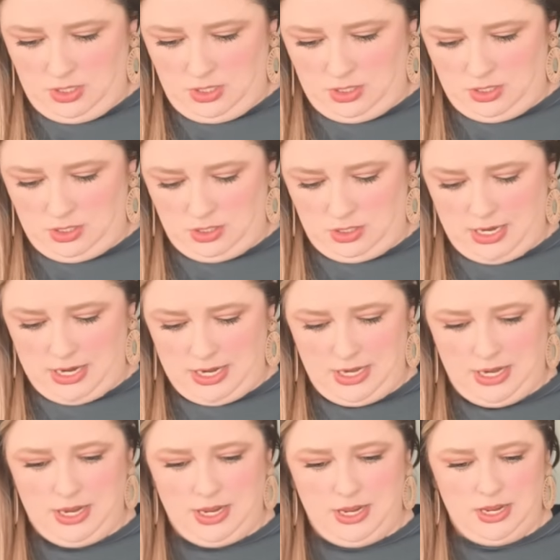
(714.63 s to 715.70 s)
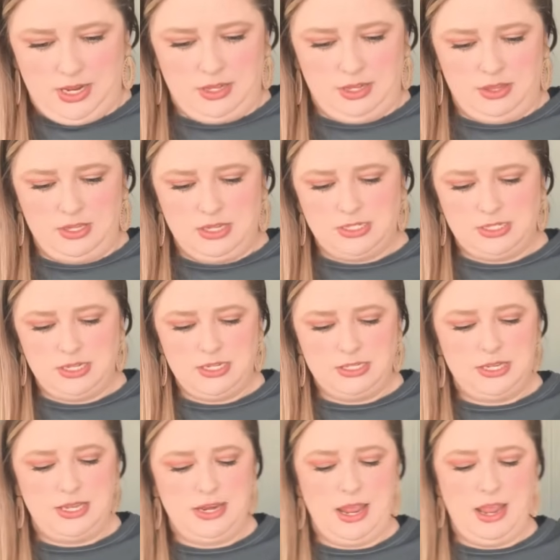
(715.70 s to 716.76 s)
Alrighty. This is
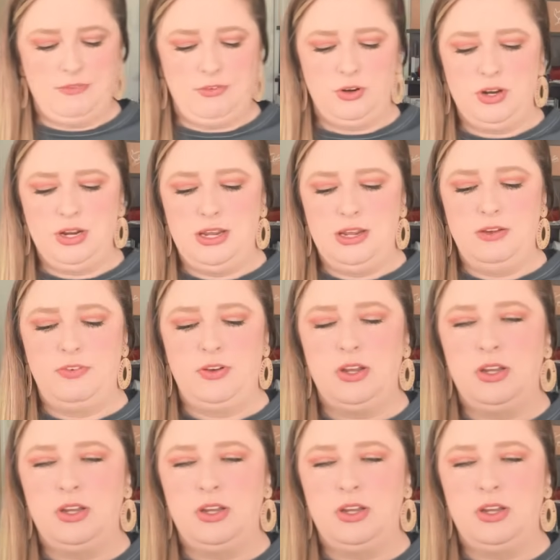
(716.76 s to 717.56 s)
an Evereve